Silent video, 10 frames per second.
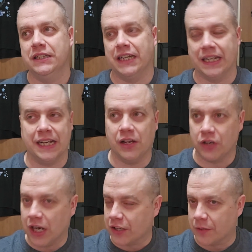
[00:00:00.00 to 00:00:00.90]
And now
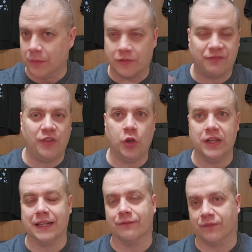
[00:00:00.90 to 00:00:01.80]
Gotham is
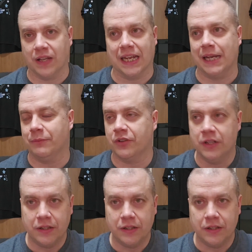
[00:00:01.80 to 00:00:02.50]
fully in flames.